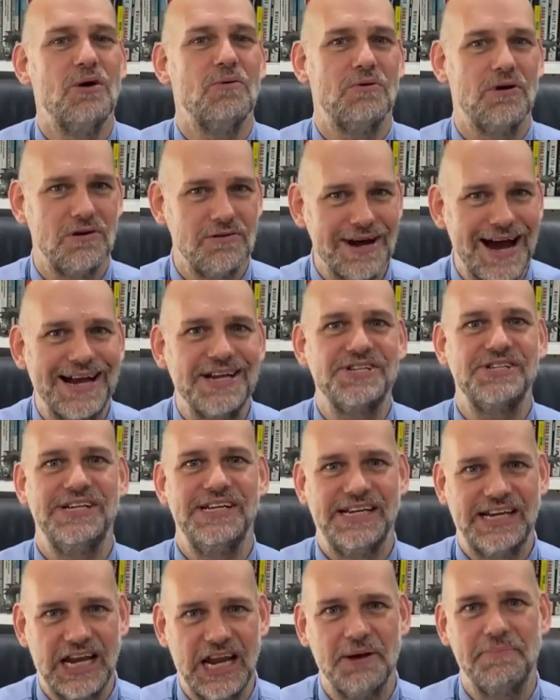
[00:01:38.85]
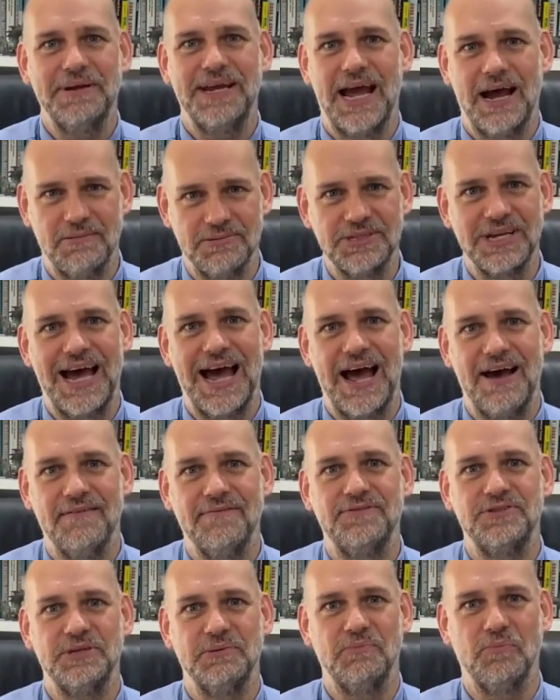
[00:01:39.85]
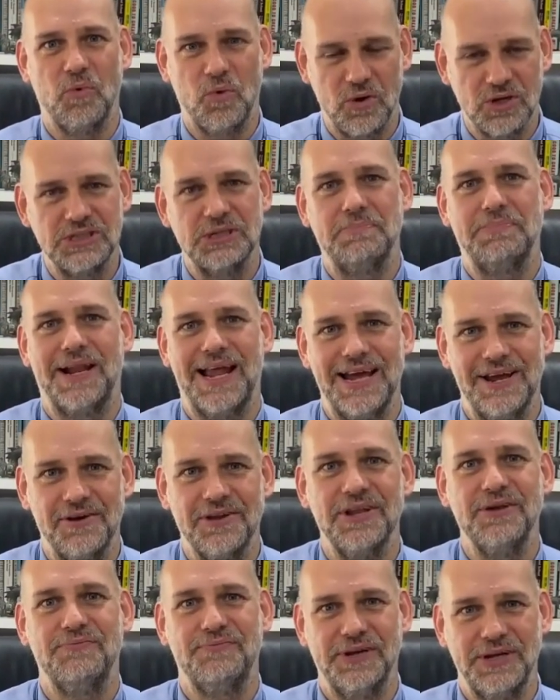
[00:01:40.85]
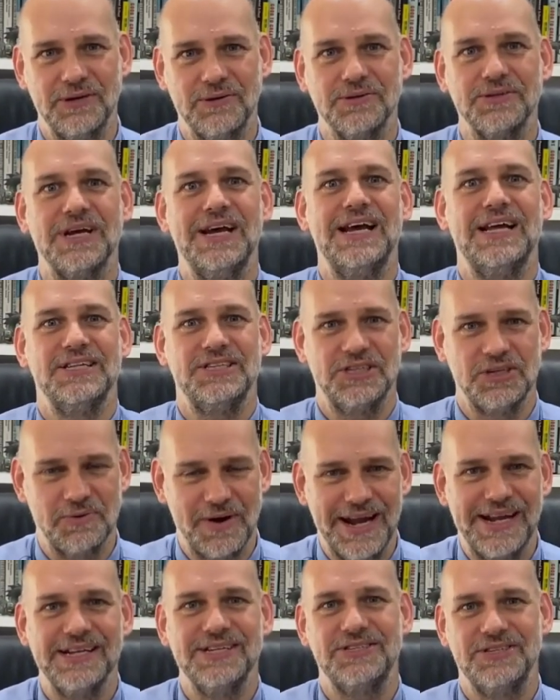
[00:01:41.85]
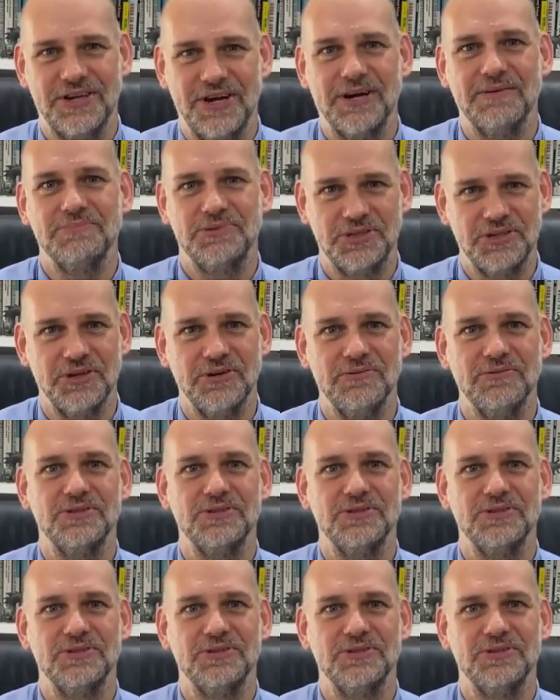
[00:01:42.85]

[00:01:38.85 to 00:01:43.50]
we're actually going to be able to have some water play on the field to end term two.